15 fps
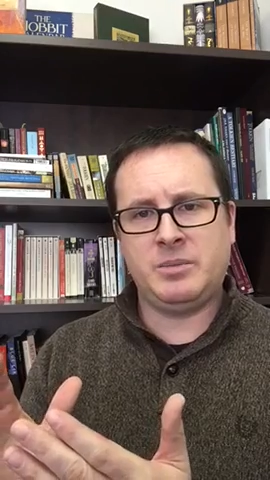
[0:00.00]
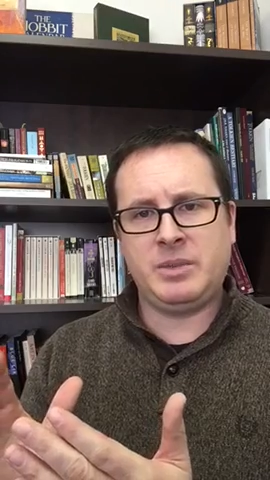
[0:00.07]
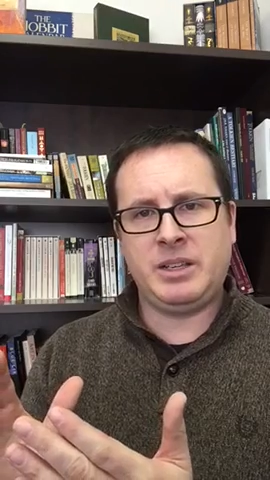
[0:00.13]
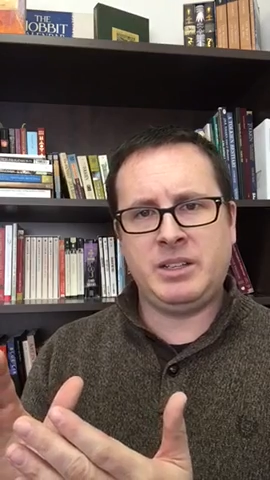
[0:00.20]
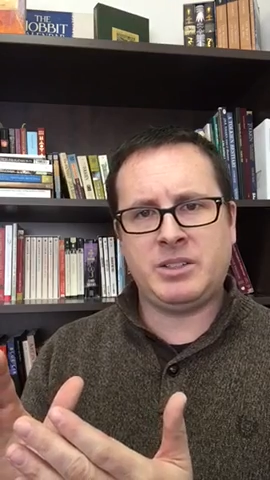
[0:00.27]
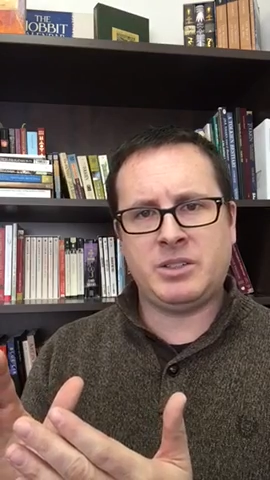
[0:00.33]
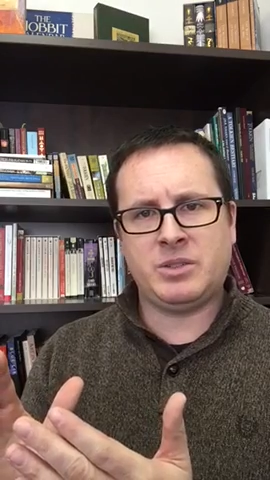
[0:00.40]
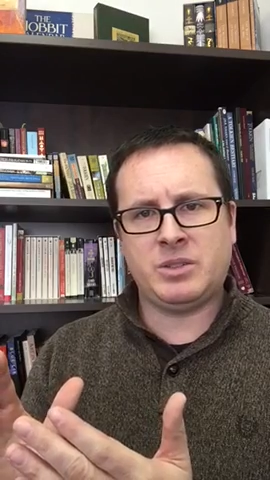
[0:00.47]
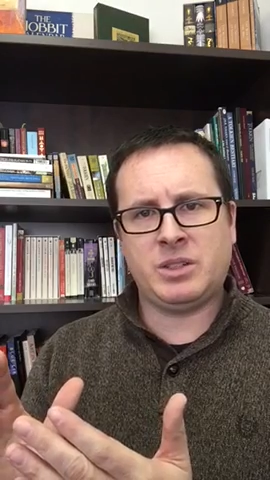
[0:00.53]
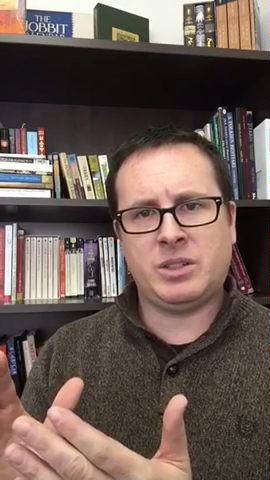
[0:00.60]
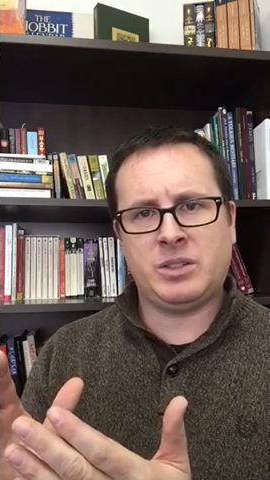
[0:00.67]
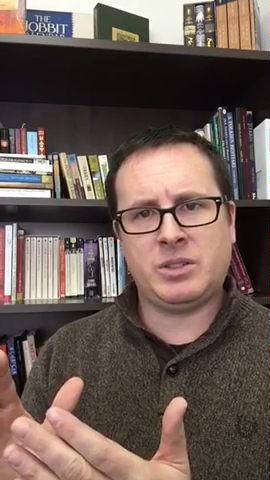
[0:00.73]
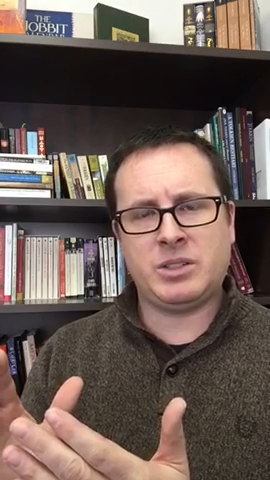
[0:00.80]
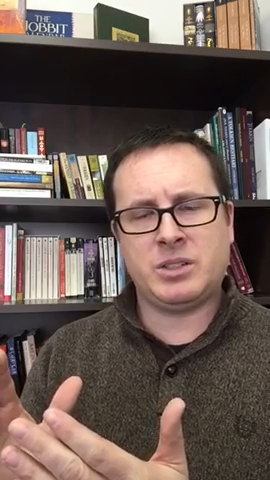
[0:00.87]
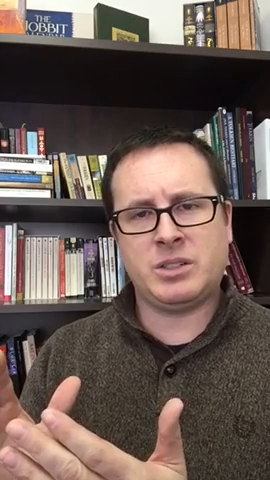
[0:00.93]
Eastern
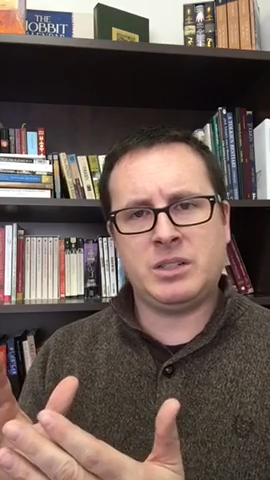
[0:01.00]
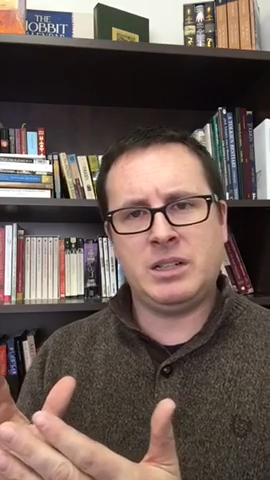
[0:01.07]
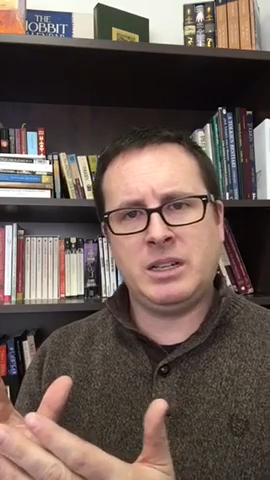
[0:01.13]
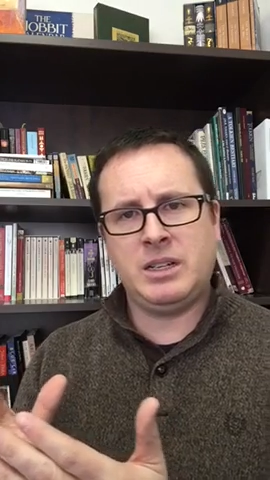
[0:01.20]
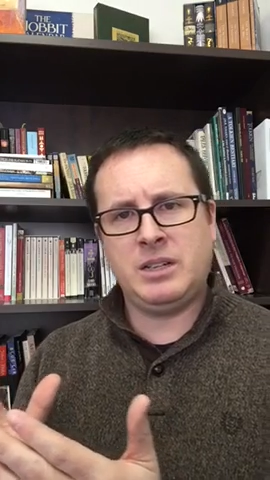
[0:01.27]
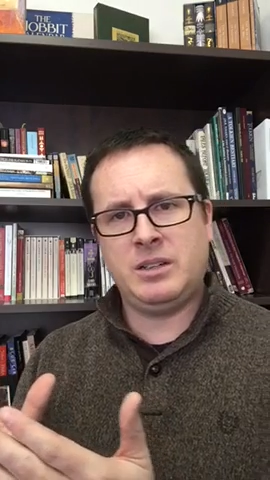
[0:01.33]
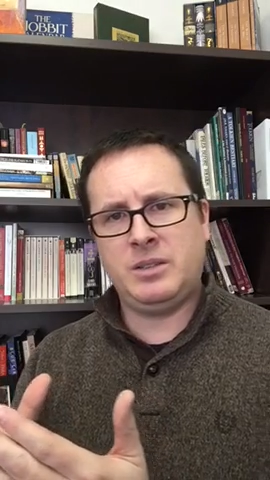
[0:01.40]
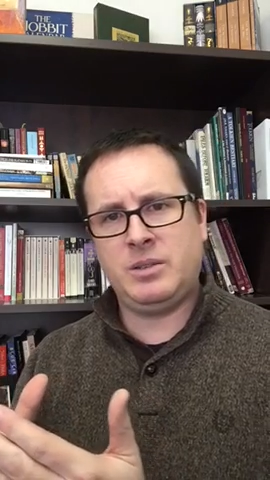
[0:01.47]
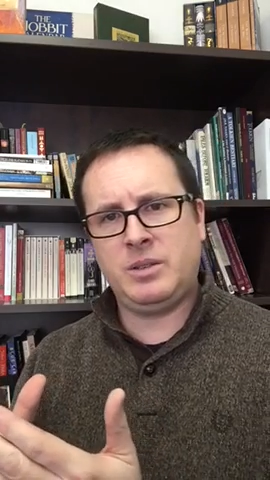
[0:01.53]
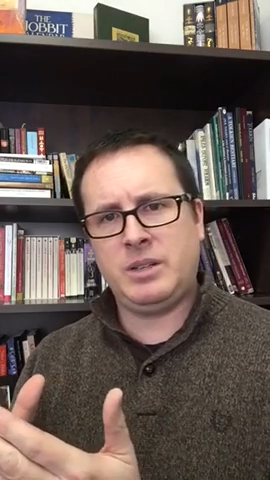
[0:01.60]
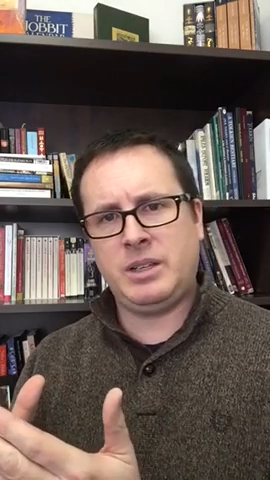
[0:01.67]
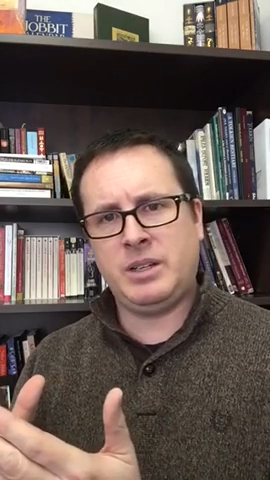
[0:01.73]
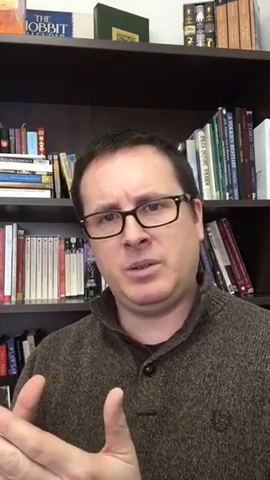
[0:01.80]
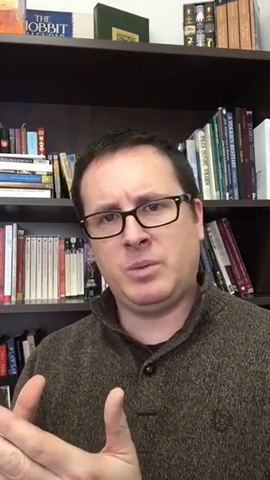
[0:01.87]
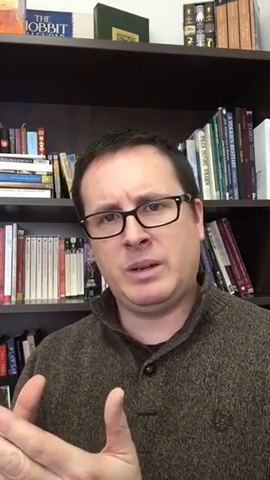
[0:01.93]
culture
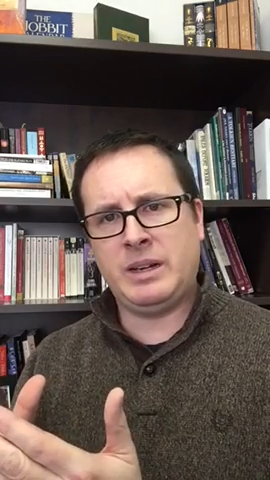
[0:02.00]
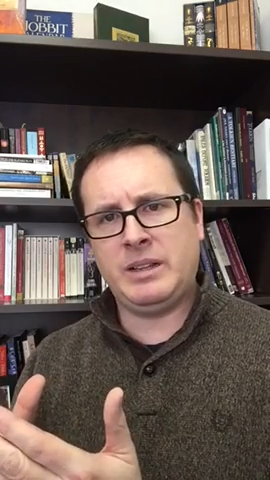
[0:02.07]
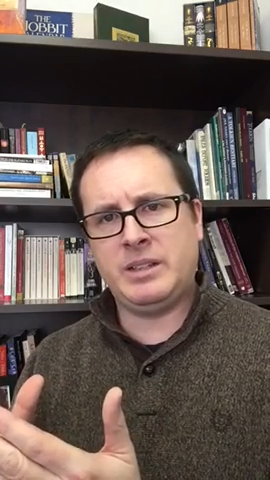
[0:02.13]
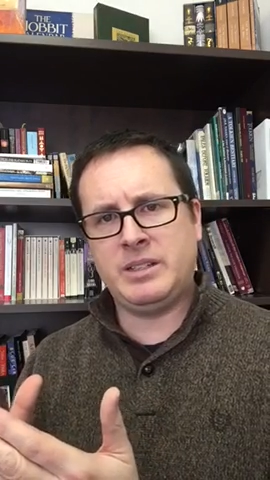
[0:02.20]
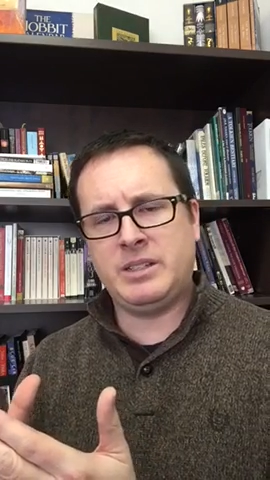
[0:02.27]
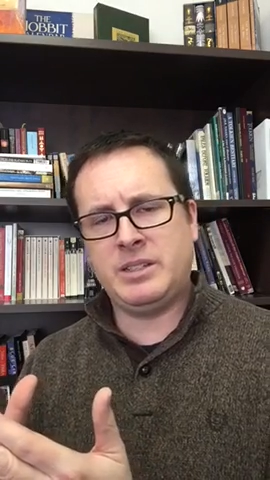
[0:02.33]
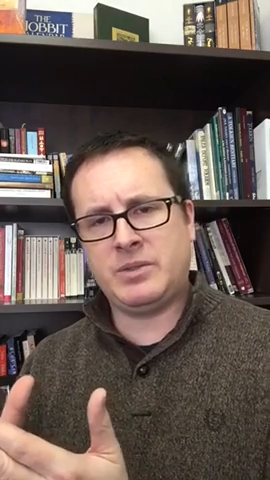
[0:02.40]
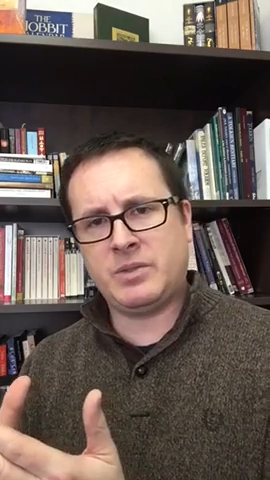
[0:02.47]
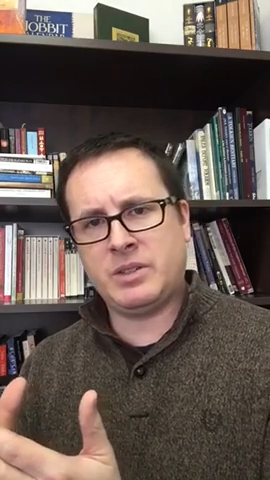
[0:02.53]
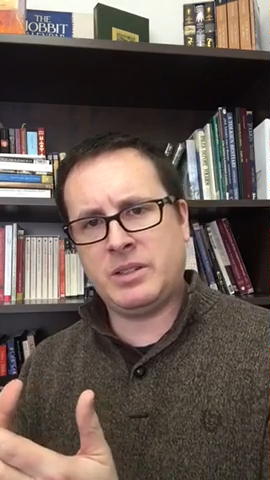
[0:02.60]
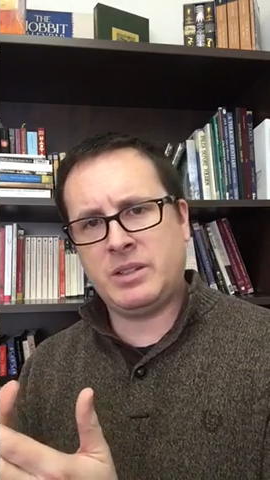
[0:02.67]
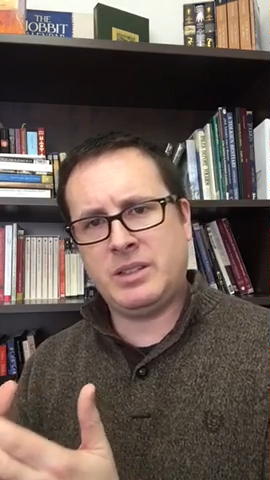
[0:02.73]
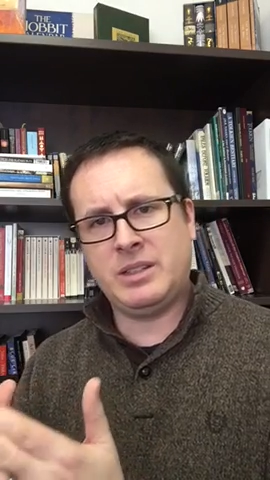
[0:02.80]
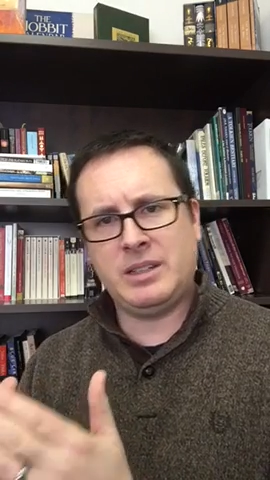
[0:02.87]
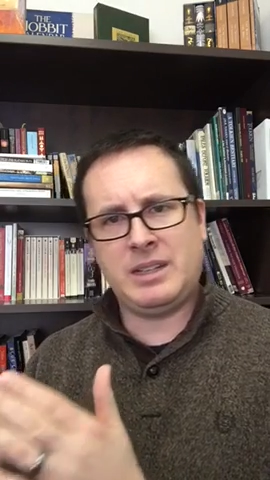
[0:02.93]
in a way that's
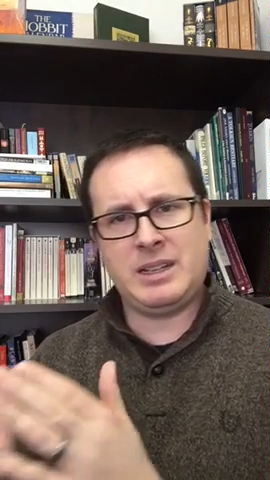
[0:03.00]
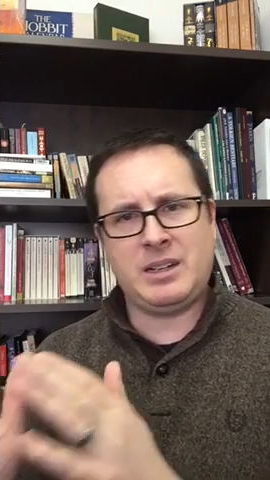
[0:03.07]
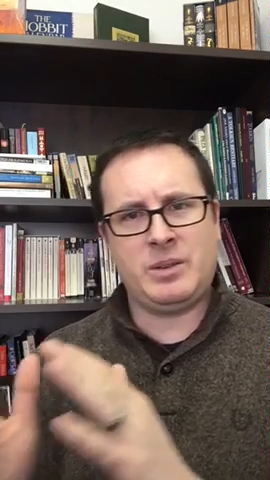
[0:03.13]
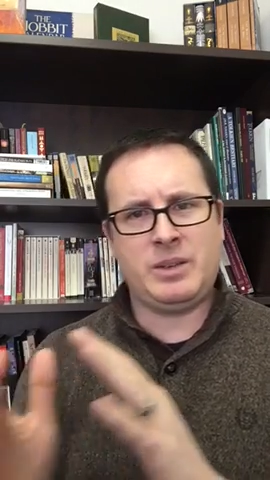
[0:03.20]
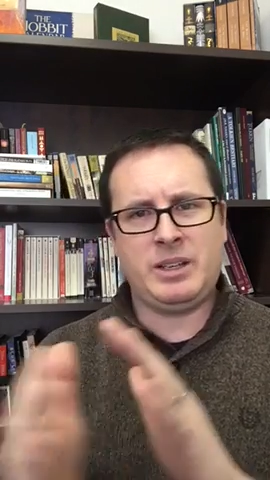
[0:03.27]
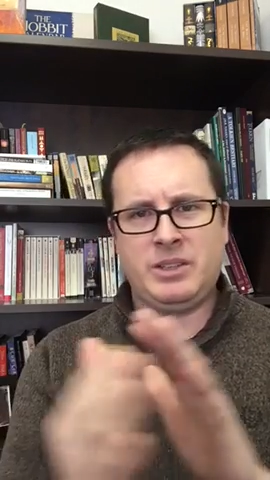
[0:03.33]
different than how